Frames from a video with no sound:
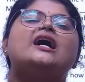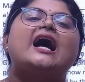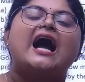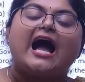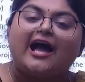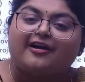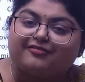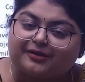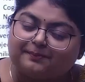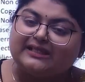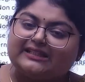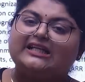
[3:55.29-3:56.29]
I have
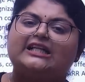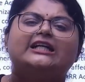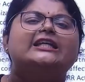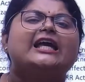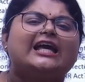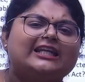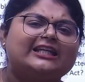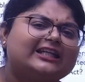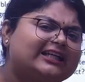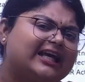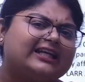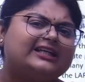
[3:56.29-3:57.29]
repeated again and
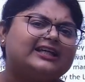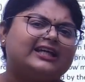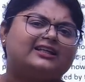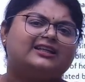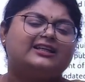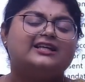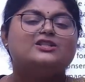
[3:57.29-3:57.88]
again